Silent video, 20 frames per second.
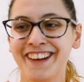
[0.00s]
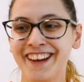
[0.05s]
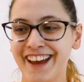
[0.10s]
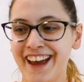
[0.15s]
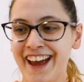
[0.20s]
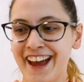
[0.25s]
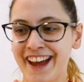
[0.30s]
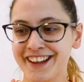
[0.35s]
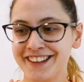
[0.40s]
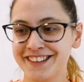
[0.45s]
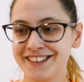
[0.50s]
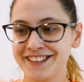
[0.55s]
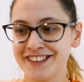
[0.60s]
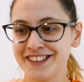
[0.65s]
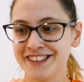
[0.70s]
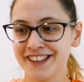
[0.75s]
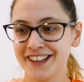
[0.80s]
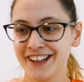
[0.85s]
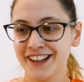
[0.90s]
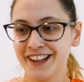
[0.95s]
and
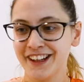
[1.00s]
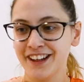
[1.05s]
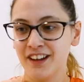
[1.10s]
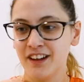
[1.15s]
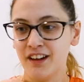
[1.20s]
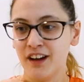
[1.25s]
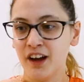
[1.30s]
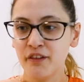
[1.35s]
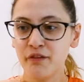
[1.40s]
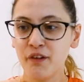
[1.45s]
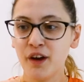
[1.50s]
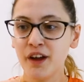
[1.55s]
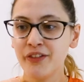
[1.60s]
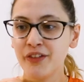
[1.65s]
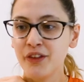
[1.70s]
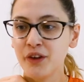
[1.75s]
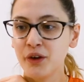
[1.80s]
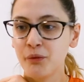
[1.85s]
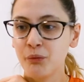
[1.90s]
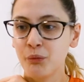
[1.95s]
I find
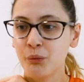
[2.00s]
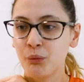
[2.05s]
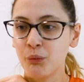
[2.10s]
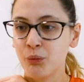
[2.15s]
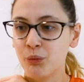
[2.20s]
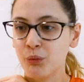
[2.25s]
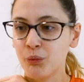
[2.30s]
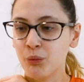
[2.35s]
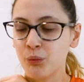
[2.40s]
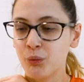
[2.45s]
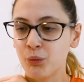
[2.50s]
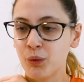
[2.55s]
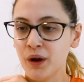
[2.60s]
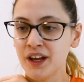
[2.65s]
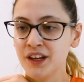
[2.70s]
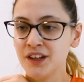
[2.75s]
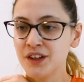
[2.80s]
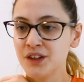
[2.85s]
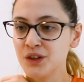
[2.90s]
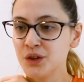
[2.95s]
that when
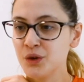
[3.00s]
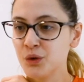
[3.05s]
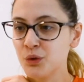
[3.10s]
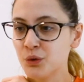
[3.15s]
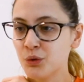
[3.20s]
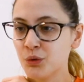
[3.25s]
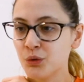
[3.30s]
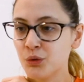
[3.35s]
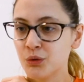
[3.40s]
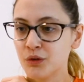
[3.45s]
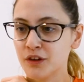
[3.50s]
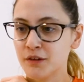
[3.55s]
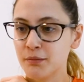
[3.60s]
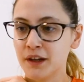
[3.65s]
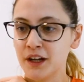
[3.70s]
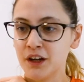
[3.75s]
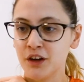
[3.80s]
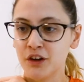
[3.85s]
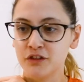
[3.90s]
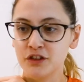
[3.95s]
you're
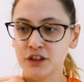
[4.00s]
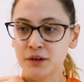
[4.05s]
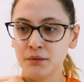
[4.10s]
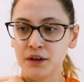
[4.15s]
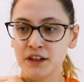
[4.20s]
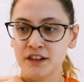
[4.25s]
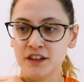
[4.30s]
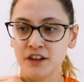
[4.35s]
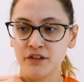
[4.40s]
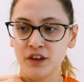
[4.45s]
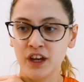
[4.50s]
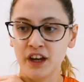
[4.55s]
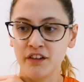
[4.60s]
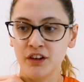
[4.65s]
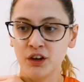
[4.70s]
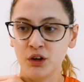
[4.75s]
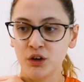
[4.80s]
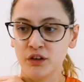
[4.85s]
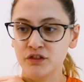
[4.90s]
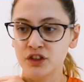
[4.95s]
spending a lot of time by yourself, you have
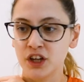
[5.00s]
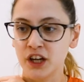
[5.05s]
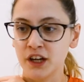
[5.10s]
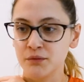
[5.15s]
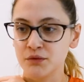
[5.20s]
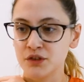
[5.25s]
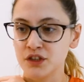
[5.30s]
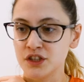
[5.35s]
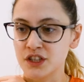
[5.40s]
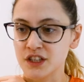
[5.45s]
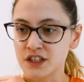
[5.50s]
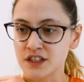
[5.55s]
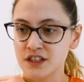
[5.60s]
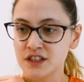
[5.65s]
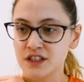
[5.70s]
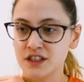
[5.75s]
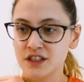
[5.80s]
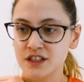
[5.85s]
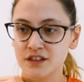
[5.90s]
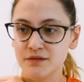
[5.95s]
a lot of time to
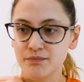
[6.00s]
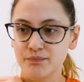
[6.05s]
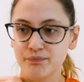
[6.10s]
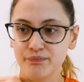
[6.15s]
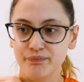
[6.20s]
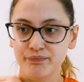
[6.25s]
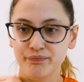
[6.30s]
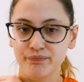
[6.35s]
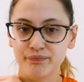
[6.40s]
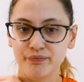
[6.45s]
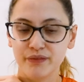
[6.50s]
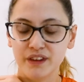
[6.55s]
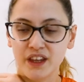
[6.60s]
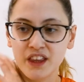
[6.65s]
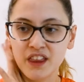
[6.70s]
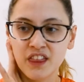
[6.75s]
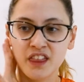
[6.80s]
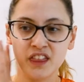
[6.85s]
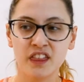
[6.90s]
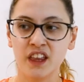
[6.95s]
just
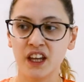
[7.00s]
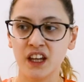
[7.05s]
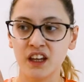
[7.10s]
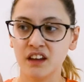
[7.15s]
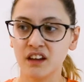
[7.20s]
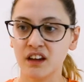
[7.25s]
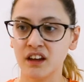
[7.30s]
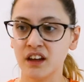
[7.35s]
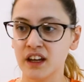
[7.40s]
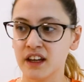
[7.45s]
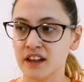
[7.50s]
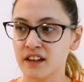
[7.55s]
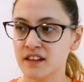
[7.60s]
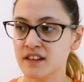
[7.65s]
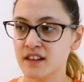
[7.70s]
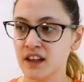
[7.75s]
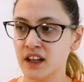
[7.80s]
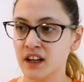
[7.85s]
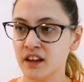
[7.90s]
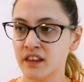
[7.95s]
think, I
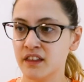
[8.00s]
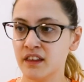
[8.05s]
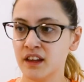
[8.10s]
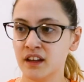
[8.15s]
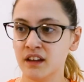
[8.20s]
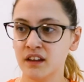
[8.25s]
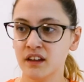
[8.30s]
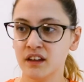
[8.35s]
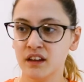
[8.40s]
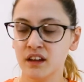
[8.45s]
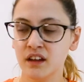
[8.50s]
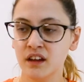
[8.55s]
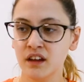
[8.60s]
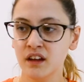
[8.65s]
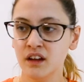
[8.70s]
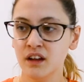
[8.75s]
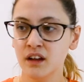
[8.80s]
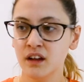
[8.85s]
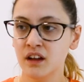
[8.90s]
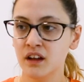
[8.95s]
guess. And I think
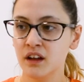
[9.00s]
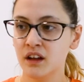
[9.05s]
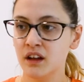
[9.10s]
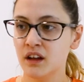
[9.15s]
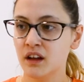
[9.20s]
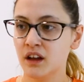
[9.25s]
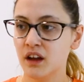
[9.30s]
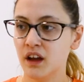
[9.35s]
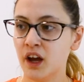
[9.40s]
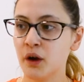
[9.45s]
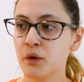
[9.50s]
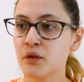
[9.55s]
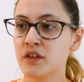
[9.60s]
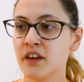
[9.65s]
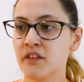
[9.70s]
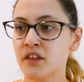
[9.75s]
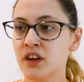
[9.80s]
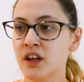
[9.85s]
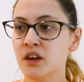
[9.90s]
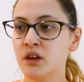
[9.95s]
I was
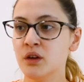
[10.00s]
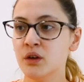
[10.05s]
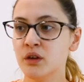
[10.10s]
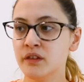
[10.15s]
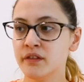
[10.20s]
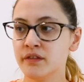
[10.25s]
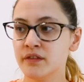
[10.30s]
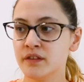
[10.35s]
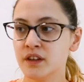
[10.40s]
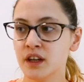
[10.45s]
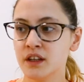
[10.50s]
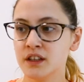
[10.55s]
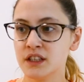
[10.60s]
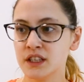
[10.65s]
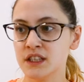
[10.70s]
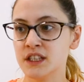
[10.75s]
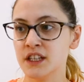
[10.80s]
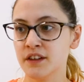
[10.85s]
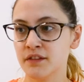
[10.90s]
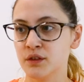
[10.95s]
having a lot of
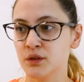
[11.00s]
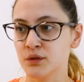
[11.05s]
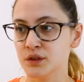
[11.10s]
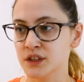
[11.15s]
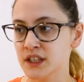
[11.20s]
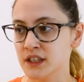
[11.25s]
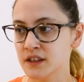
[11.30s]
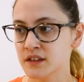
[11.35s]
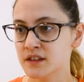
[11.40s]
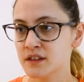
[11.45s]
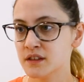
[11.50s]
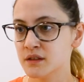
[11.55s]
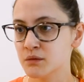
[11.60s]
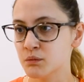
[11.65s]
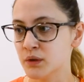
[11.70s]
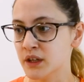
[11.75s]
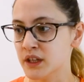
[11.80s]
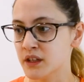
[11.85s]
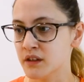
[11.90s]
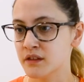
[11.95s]
difficulties
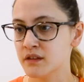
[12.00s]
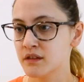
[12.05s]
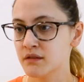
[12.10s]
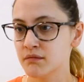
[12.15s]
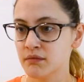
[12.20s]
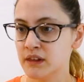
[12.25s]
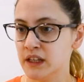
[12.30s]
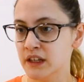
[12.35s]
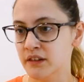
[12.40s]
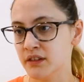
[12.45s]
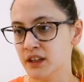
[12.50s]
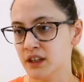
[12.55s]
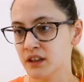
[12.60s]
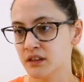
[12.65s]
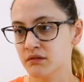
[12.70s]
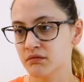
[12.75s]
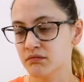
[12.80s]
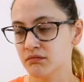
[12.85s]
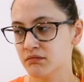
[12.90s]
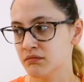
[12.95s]
with living,
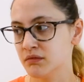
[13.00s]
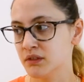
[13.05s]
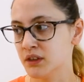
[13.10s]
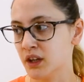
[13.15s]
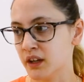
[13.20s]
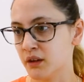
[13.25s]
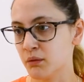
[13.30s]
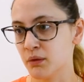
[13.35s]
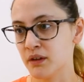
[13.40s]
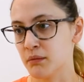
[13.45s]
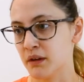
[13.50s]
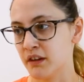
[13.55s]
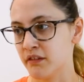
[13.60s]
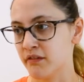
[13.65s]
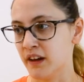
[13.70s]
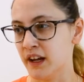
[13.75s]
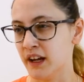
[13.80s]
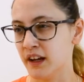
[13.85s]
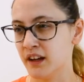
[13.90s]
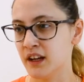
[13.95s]
like with my
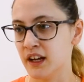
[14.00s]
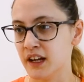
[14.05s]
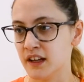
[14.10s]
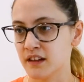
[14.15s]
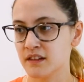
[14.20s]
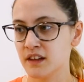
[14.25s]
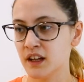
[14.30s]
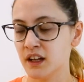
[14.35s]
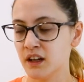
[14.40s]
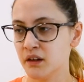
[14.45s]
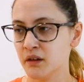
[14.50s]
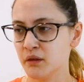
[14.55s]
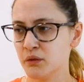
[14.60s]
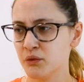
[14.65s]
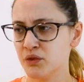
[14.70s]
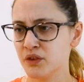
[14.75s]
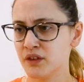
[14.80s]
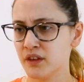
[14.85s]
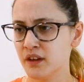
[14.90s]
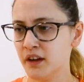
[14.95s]
flat, I guess. And I
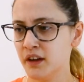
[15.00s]
was